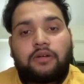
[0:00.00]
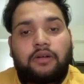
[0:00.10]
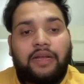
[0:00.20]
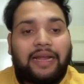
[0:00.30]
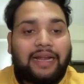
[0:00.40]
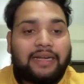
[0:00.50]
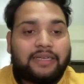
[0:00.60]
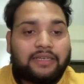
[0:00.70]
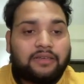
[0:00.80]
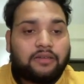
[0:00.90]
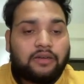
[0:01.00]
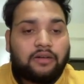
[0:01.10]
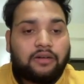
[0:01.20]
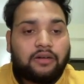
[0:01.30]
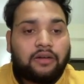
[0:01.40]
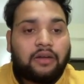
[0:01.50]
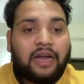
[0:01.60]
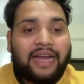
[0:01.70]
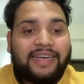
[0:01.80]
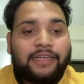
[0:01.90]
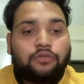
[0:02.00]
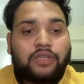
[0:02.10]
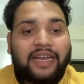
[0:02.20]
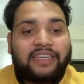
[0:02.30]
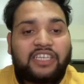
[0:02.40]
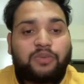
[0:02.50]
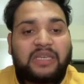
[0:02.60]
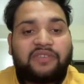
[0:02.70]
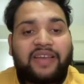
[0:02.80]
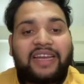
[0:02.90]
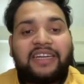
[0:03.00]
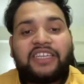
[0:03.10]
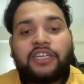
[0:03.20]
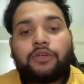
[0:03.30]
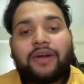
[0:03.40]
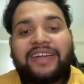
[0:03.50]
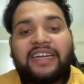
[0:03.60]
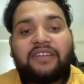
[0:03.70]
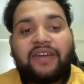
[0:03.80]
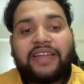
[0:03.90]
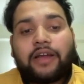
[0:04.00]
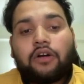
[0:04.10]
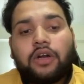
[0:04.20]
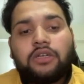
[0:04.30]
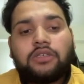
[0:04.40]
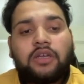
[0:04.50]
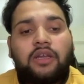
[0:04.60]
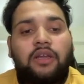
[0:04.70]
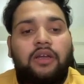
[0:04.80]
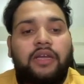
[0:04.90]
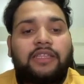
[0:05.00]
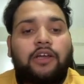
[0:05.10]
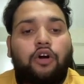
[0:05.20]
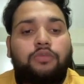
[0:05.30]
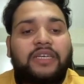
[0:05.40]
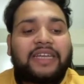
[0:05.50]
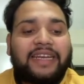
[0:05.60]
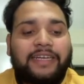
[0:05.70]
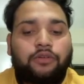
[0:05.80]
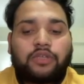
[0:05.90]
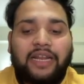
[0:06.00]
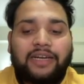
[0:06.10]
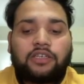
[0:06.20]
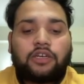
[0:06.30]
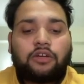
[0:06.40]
and I need to select specify condition to identify records. In the object, I need to select